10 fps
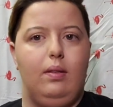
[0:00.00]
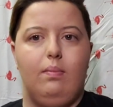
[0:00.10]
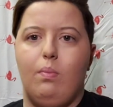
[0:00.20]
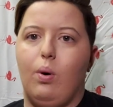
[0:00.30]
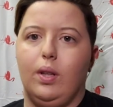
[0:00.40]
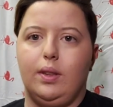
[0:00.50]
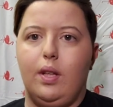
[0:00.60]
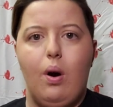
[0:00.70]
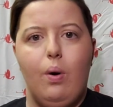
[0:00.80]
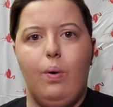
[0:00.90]
Morse
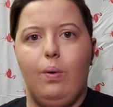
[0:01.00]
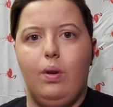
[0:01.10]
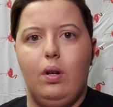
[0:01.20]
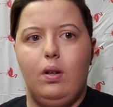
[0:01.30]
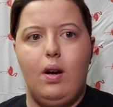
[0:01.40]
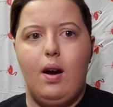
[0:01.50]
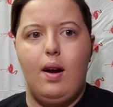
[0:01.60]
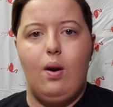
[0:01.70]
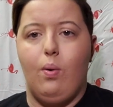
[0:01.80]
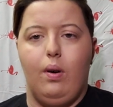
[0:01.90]
code
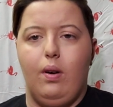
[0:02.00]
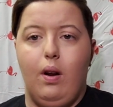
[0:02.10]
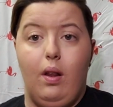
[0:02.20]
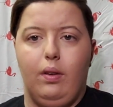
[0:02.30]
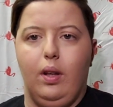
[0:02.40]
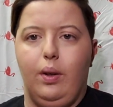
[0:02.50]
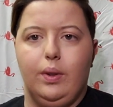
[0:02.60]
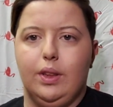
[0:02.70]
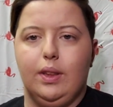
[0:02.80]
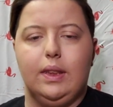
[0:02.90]
or other
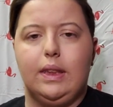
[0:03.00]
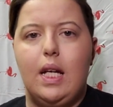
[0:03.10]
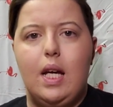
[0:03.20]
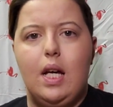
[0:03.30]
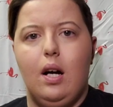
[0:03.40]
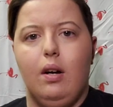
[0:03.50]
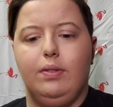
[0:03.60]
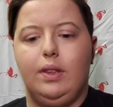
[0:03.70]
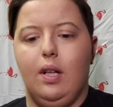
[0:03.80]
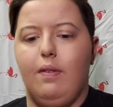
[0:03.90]
languages of
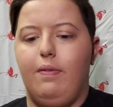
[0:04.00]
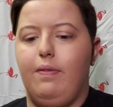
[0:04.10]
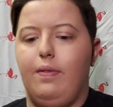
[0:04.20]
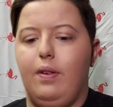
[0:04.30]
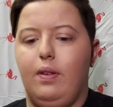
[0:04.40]
stuff